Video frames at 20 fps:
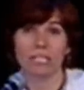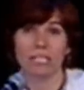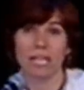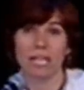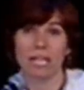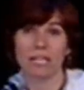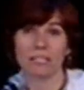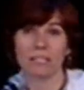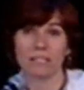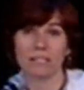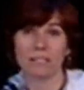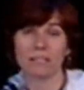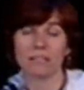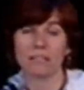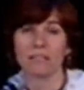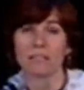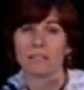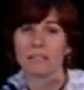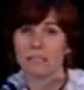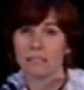sands,
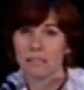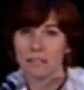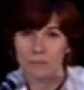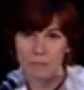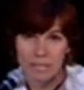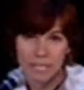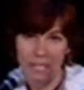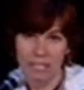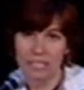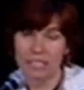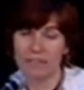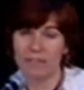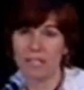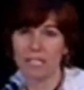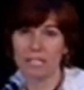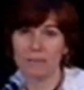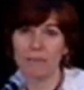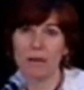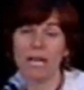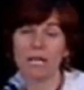Mackenzie
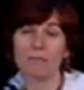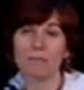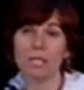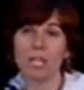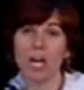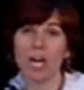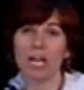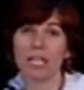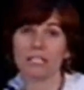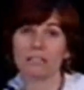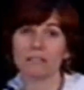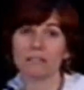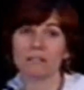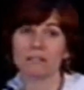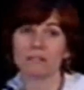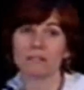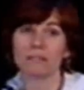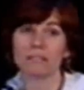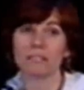Valley Pipeline,